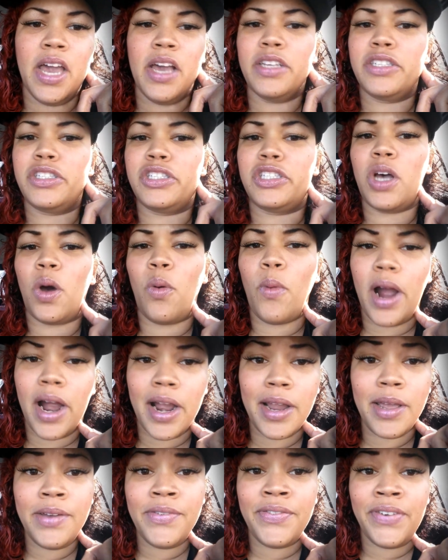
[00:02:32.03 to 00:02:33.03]
So why
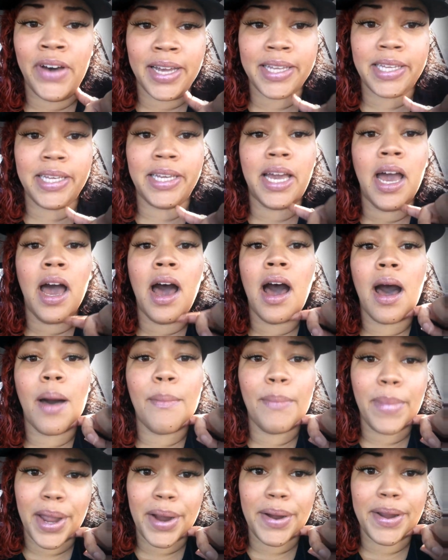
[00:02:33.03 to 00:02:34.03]
are you fucking a
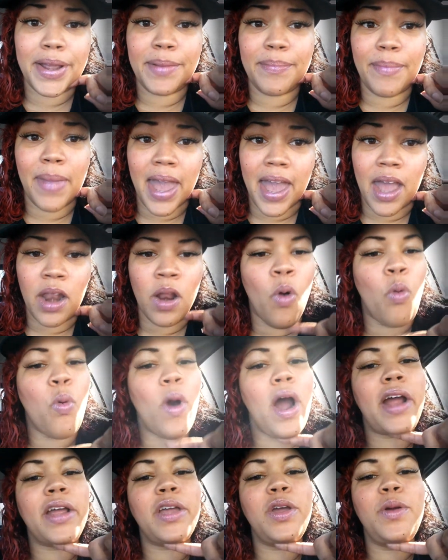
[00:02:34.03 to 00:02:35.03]
married man?
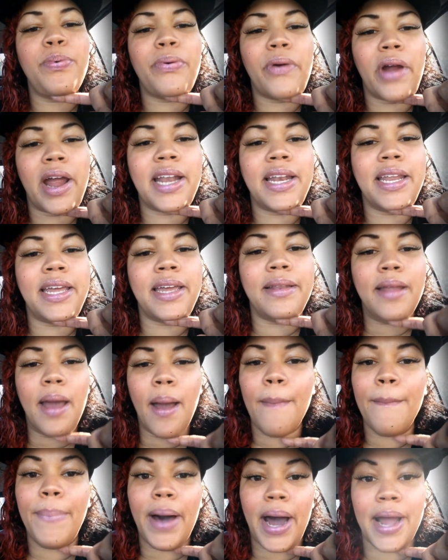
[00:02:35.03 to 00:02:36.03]
Why are you pregnant
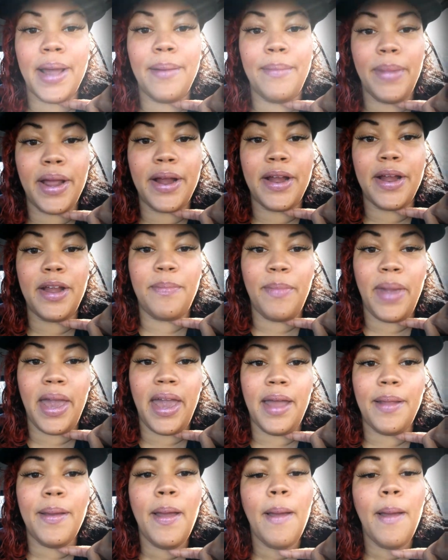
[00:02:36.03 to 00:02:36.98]
by a married man?